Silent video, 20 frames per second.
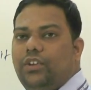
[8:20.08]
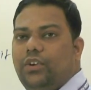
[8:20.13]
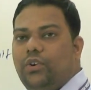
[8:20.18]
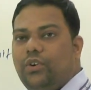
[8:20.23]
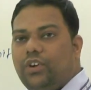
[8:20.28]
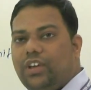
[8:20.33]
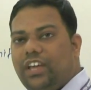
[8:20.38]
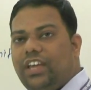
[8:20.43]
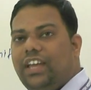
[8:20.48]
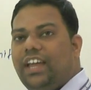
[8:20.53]

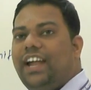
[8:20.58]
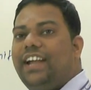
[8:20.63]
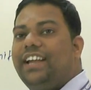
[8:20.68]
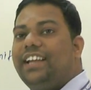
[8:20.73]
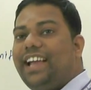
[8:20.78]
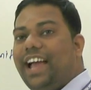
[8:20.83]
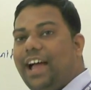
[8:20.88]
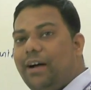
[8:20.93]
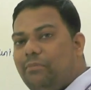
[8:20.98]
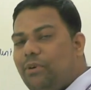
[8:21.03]
okay, and
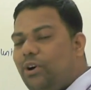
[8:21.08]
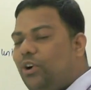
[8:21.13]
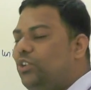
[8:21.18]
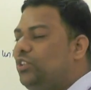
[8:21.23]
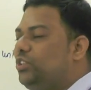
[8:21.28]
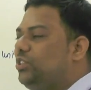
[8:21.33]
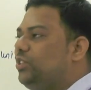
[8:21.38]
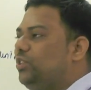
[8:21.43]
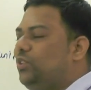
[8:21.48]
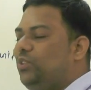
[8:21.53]
gamma
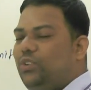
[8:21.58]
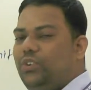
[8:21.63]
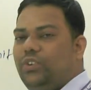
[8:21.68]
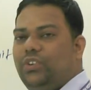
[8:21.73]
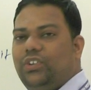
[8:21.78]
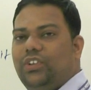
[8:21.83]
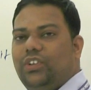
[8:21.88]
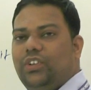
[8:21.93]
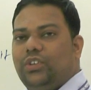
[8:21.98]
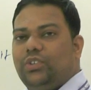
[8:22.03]
also.
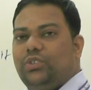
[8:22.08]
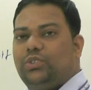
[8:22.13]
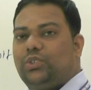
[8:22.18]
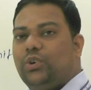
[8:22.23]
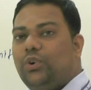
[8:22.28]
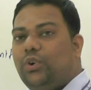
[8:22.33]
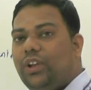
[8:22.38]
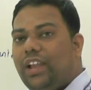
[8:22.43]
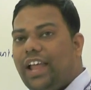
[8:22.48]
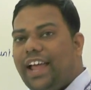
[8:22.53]

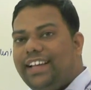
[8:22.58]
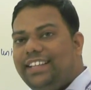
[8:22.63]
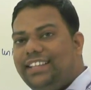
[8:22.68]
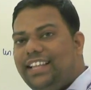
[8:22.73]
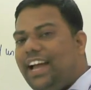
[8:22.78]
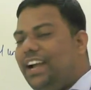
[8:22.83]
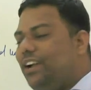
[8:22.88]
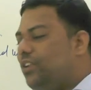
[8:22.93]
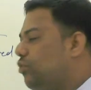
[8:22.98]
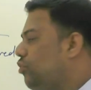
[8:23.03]
So like
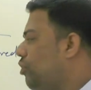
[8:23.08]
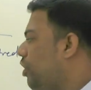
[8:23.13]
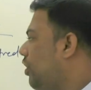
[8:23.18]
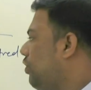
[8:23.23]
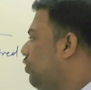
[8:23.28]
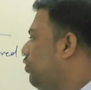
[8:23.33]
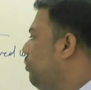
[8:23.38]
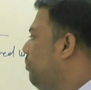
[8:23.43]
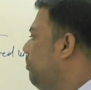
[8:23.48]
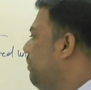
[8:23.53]
that you
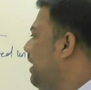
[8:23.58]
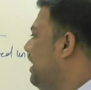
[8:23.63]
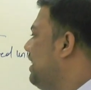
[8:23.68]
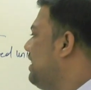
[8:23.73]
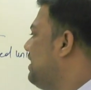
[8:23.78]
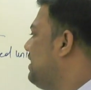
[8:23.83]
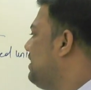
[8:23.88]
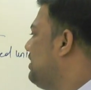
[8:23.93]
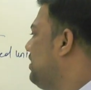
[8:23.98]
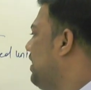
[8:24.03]
have to
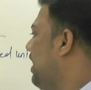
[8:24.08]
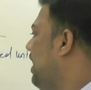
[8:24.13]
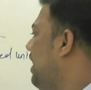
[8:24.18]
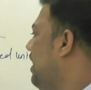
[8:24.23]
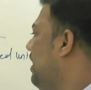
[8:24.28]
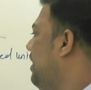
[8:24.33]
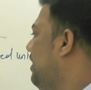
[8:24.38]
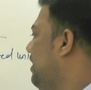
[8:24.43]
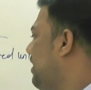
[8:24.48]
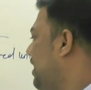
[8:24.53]
make
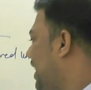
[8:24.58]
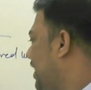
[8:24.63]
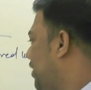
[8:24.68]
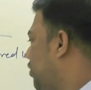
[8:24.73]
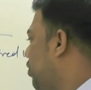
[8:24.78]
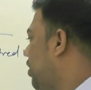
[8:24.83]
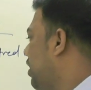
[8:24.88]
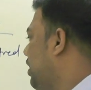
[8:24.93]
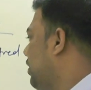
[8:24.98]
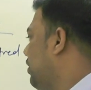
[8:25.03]
chart
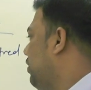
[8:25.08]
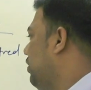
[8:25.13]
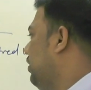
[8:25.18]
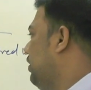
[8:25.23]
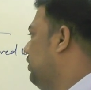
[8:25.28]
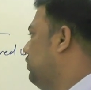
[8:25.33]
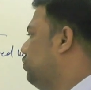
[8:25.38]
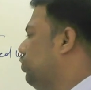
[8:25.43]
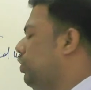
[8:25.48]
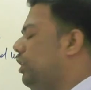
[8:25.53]

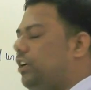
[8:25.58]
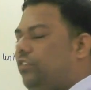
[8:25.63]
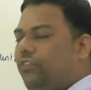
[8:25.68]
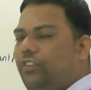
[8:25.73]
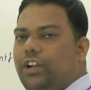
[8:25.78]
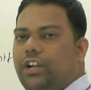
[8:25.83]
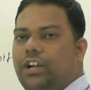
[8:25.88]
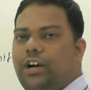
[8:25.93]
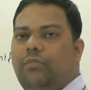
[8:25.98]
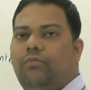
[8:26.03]
accordingly. So it
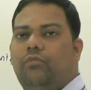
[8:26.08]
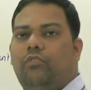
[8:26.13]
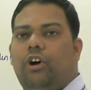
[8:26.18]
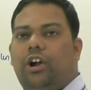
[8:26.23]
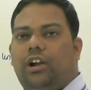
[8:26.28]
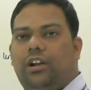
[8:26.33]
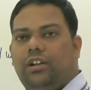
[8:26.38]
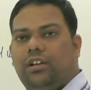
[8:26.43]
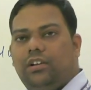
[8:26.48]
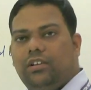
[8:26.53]
will come
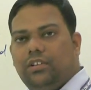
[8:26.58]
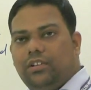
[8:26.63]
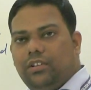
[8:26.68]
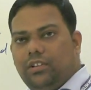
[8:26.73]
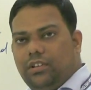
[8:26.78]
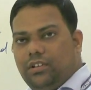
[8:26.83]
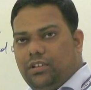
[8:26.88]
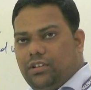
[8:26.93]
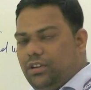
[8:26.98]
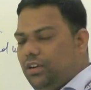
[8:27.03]
what?
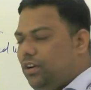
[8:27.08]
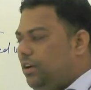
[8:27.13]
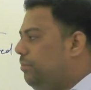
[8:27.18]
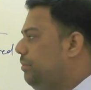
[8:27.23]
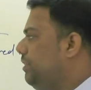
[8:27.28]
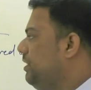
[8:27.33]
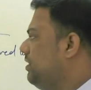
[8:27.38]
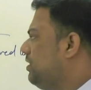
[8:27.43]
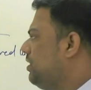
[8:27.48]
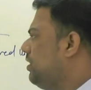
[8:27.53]

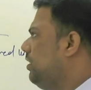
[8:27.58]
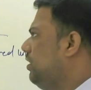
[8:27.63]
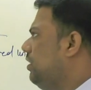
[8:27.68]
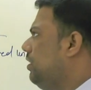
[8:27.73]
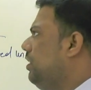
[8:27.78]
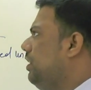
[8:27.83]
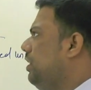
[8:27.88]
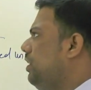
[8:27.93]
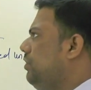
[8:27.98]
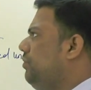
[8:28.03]

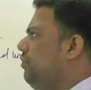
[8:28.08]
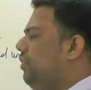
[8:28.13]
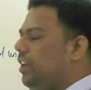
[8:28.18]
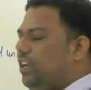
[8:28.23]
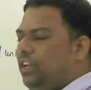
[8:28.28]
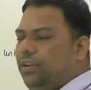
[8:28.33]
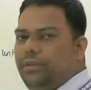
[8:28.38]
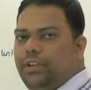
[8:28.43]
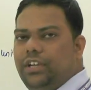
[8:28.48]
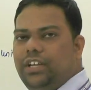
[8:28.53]
It is
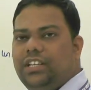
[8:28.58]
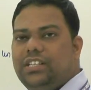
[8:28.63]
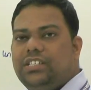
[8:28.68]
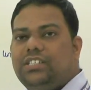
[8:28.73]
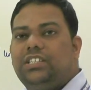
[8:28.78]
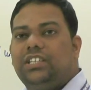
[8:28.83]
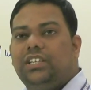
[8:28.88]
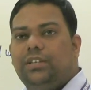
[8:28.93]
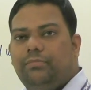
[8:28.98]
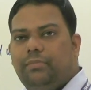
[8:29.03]
very
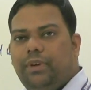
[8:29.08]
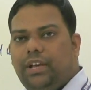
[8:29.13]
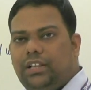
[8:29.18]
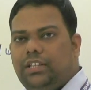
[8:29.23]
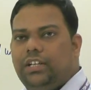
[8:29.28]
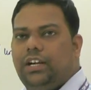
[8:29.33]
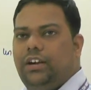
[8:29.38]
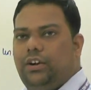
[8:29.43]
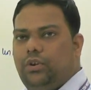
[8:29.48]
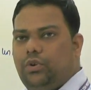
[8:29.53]
easy
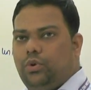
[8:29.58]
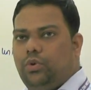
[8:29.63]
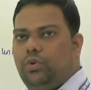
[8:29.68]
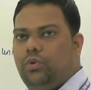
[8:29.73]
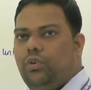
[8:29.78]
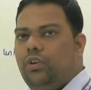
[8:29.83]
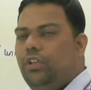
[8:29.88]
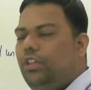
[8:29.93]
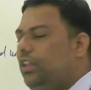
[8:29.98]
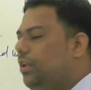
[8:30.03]
method
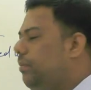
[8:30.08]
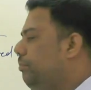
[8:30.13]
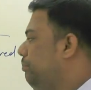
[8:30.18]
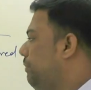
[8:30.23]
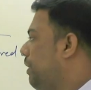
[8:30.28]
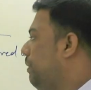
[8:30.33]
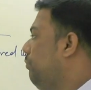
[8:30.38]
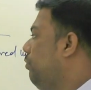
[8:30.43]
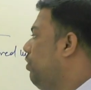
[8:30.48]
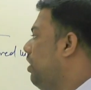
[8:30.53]
to
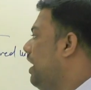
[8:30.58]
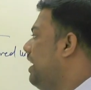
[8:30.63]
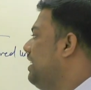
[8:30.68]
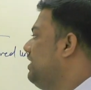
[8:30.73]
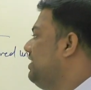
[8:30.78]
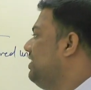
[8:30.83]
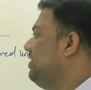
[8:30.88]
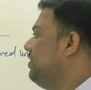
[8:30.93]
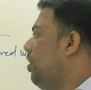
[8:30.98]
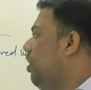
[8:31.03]
memorize
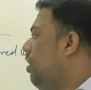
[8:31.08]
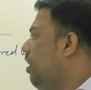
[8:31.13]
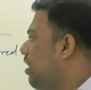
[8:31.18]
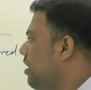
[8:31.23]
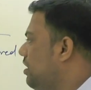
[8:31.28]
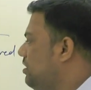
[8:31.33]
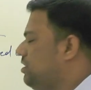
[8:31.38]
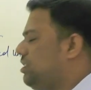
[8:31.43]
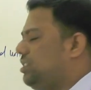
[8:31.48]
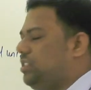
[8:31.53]
this
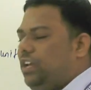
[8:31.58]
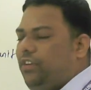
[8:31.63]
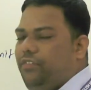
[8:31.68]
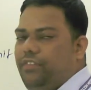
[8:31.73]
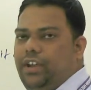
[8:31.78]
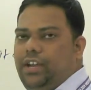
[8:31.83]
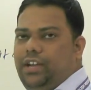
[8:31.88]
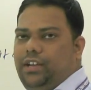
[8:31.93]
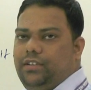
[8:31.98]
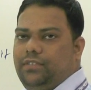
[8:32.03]
all
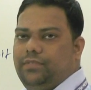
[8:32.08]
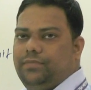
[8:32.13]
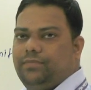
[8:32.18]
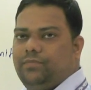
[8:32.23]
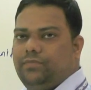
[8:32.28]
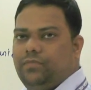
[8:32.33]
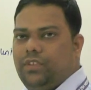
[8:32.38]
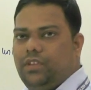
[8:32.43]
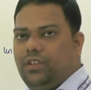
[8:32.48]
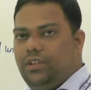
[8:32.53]
seven.
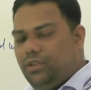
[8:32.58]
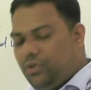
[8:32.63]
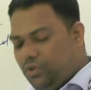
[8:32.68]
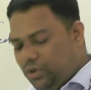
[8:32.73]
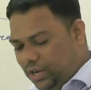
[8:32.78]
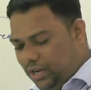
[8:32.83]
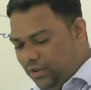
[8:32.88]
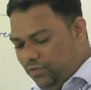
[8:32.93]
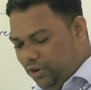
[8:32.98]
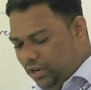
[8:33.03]

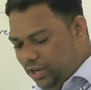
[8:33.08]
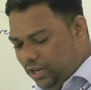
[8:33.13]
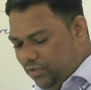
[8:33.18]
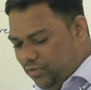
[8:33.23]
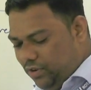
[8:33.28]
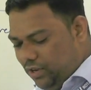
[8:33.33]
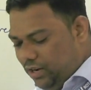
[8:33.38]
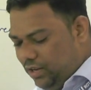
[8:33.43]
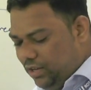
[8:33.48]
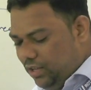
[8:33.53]
Okay,
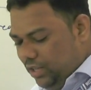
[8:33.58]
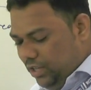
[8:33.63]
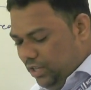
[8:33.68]
whatever